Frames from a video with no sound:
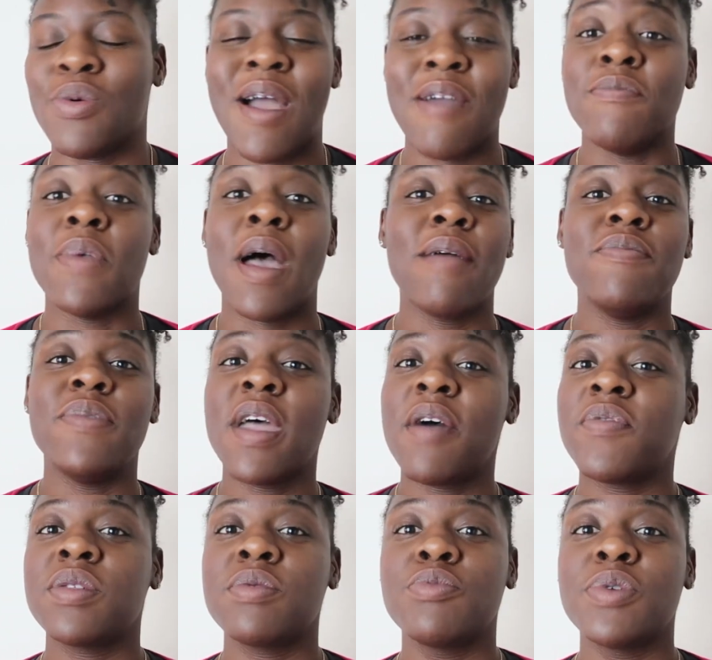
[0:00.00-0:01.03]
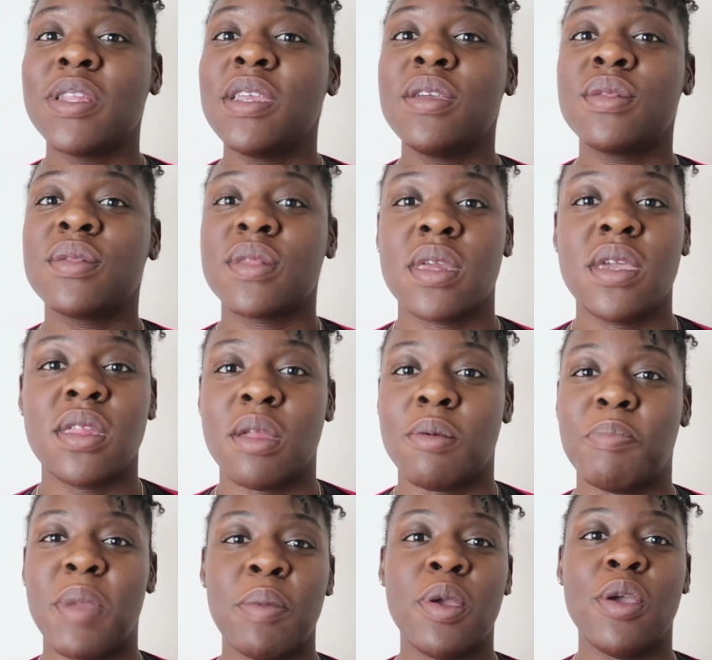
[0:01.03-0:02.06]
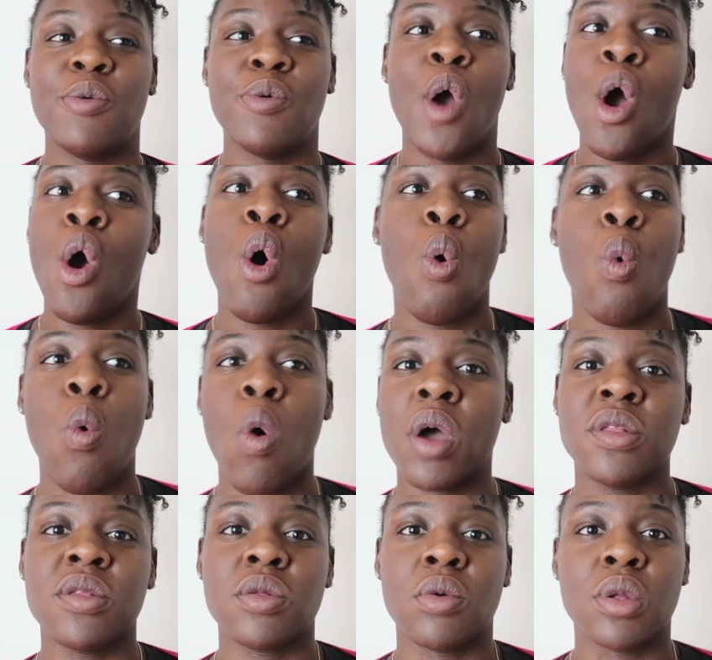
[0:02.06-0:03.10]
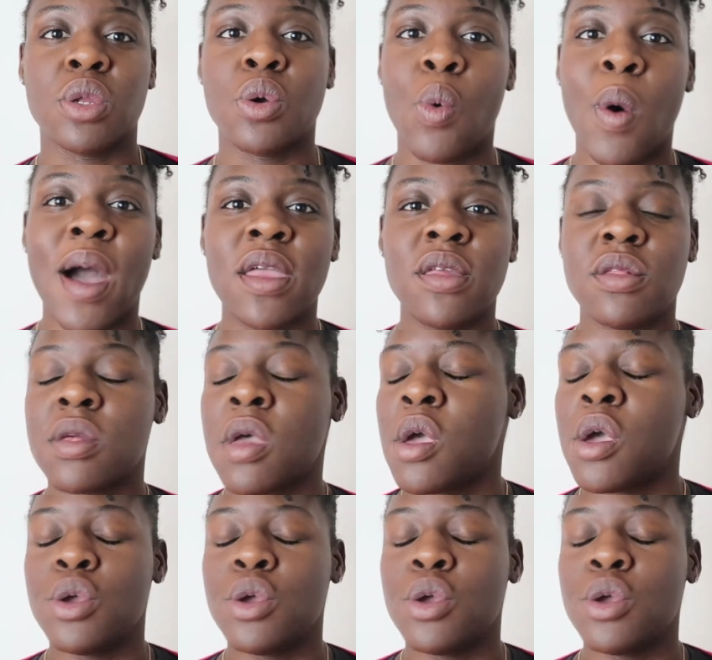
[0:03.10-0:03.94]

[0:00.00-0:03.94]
I've never really seen it. Maybe once or twice.